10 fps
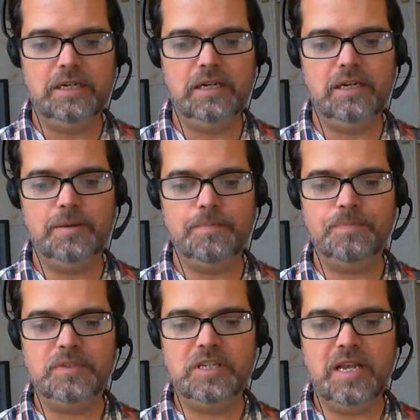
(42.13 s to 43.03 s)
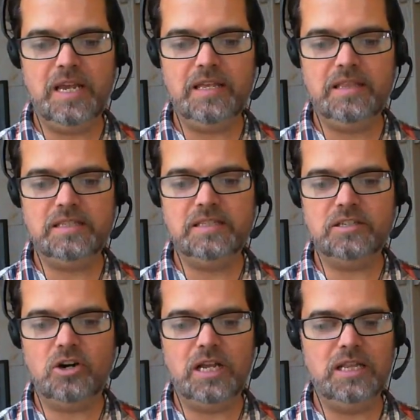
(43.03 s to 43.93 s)
Today, this is
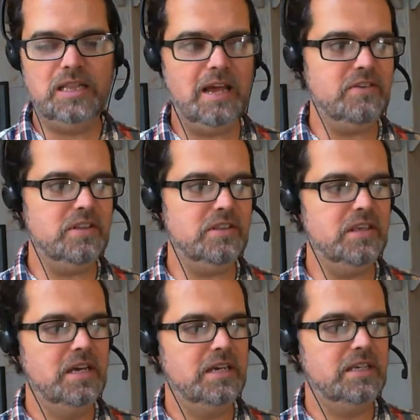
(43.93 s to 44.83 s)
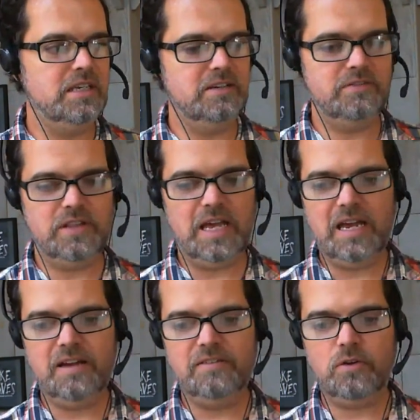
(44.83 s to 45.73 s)
our 11th Give
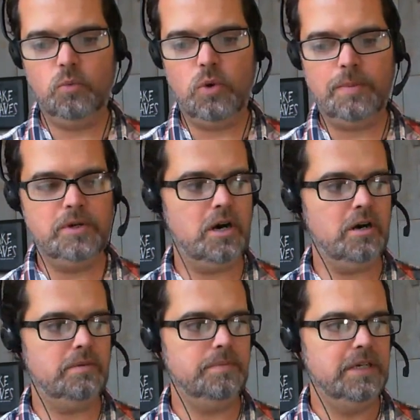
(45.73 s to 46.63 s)
Live webinar.